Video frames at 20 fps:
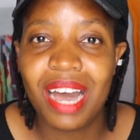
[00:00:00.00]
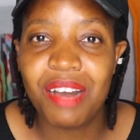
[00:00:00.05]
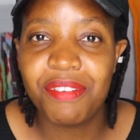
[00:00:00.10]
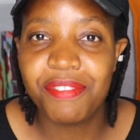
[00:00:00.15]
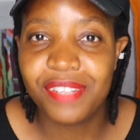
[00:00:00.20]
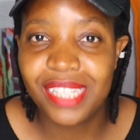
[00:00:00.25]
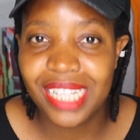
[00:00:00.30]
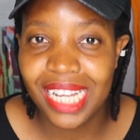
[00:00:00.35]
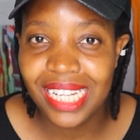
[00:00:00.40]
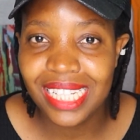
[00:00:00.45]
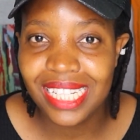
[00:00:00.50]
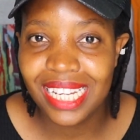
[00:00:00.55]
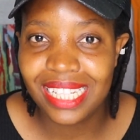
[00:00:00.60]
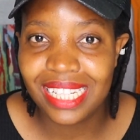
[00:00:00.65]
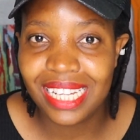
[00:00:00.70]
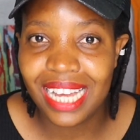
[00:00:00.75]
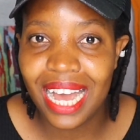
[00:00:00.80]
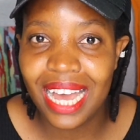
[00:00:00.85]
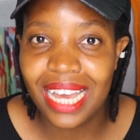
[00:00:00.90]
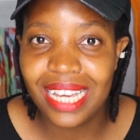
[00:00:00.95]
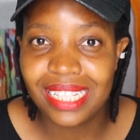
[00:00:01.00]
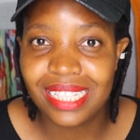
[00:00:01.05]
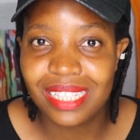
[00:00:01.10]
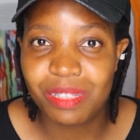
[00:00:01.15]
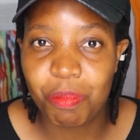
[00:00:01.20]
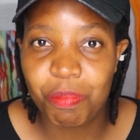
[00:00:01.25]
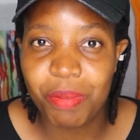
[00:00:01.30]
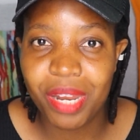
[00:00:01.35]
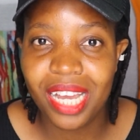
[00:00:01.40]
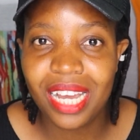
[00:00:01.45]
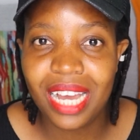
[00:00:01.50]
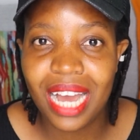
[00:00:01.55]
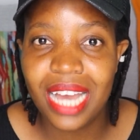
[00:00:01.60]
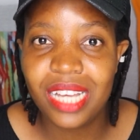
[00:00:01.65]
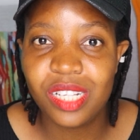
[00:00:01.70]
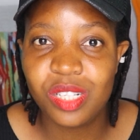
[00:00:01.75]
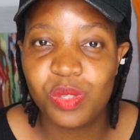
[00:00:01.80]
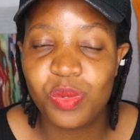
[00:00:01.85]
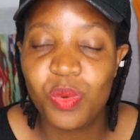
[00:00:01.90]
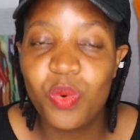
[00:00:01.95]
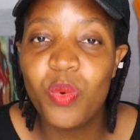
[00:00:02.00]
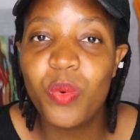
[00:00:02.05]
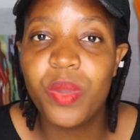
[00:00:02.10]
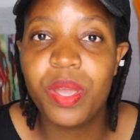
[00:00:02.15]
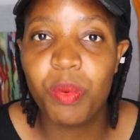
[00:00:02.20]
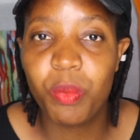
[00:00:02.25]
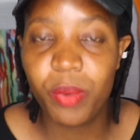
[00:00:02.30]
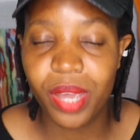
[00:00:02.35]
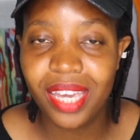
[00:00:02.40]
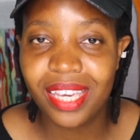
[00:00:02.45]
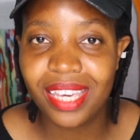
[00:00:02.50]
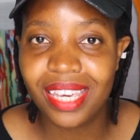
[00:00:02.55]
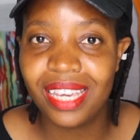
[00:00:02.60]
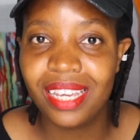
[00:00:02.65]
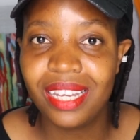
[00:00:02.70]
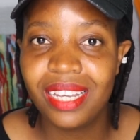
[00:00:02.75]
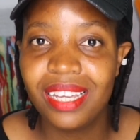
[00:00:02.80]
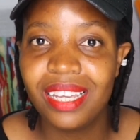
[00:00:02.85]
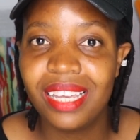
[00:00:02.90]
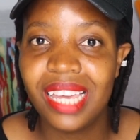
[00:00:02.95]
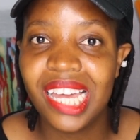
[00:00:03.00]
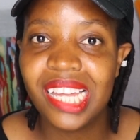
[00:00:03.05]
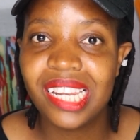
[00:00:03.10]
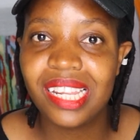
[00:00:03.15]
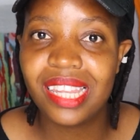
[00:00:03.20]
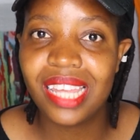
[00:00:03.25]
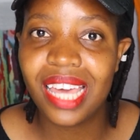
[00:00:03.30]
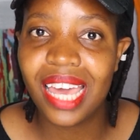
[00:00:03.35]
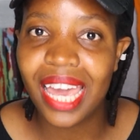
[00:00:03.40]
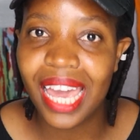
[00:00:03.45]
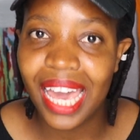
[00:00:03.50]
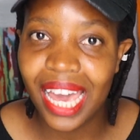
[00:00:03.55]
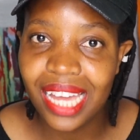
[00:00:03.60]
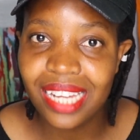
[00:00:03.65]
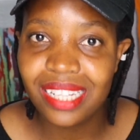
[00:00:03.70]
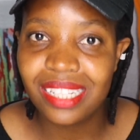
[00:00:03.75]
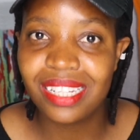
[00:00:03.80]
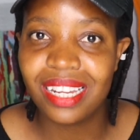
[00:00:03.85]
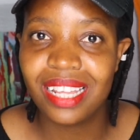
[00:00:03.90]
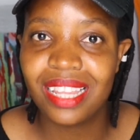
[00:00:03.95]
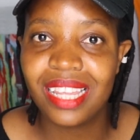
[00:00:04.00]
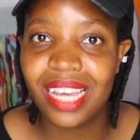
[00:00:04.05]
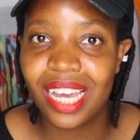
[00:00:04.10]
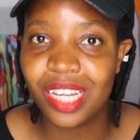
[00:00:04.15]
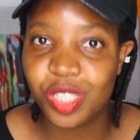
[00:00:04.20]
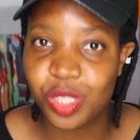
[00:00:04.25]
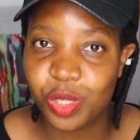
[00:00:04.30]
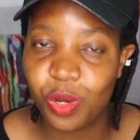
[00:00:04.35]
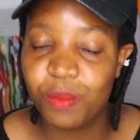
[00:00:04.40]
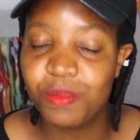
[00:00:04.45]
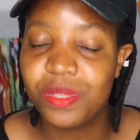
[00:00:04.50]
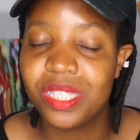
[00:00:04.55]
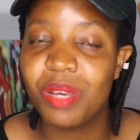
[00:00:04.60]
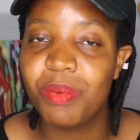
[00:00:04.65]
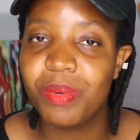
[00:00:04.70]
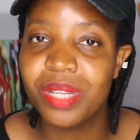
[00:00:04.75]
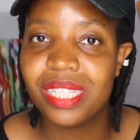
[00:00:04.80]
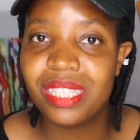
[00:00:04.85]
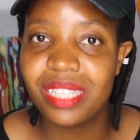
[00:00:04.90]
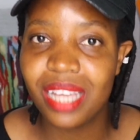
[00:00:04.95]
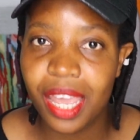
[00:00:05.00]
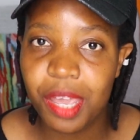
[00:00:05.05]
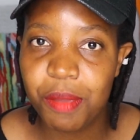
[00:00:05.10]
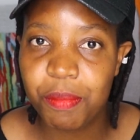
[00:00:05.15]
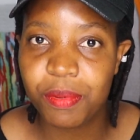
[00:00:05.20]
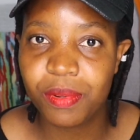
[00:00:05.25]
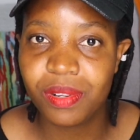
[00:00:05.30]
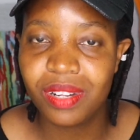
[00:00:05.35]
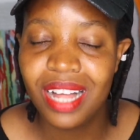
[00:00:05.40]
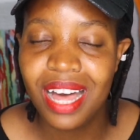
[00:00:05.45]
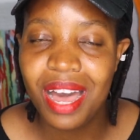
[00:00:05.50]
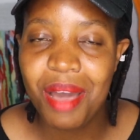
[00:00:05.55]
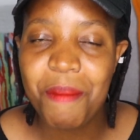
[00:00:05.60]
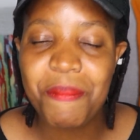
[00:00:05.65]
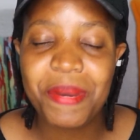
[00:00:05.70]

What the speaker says: I've dated guys, black guys, who were working and they had their jobs, they were stable,